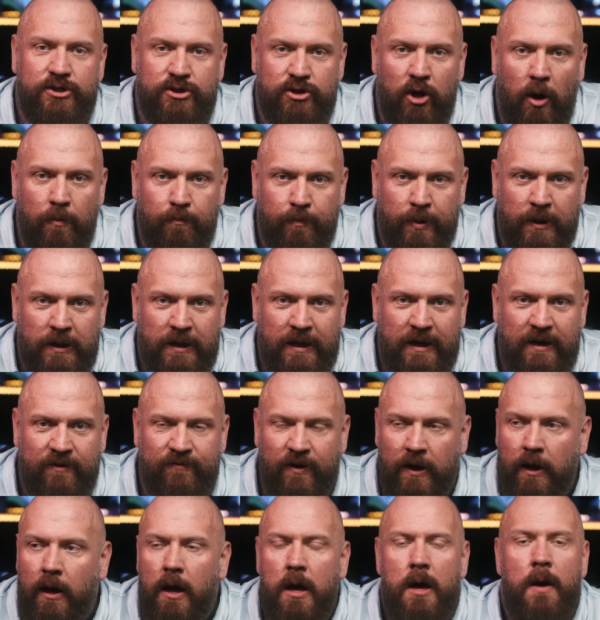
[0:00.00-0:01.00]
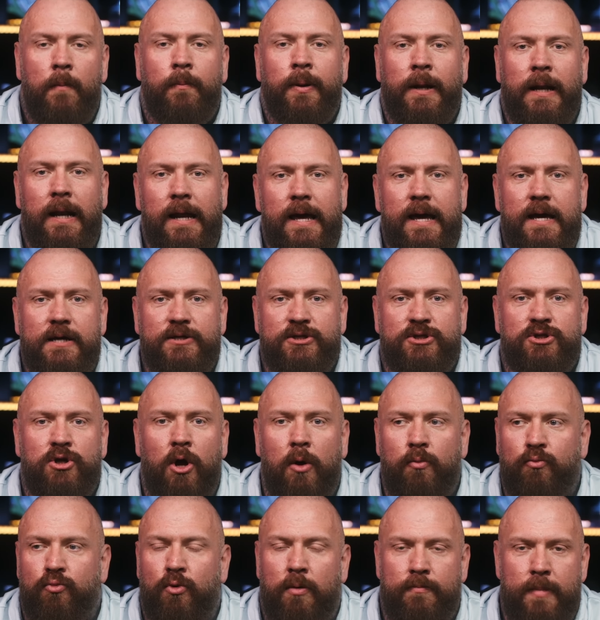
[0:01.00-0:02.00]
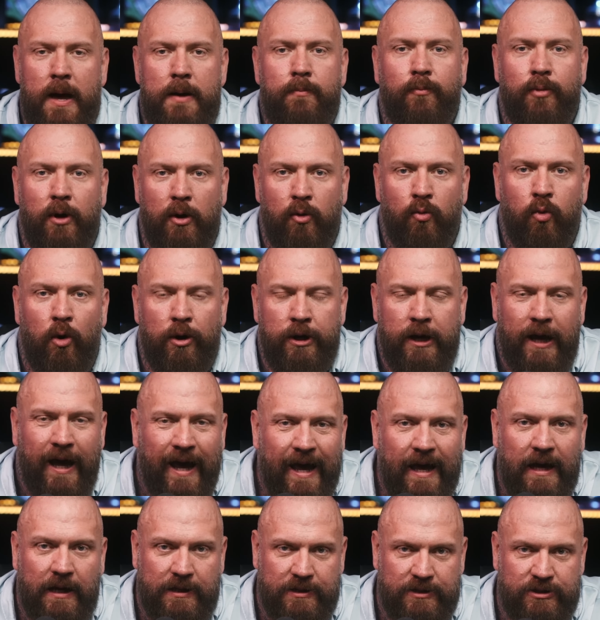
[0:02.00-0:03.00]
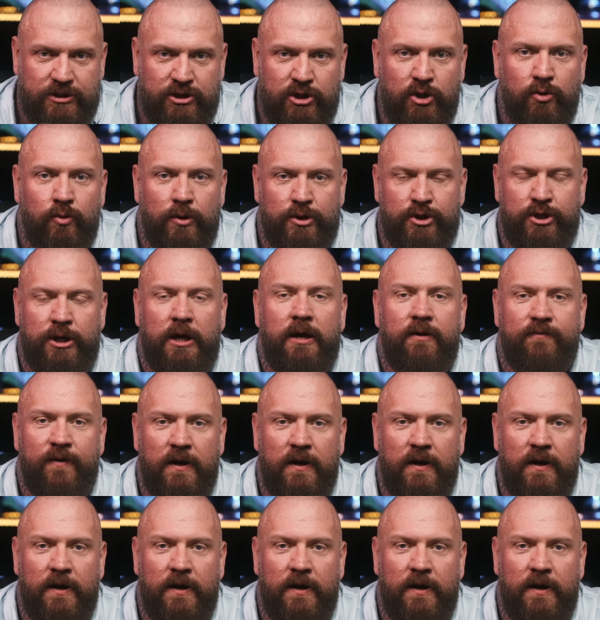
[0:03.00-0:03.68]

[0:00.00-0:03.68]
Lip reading: stop believing. Players stop remembering what it is to achieve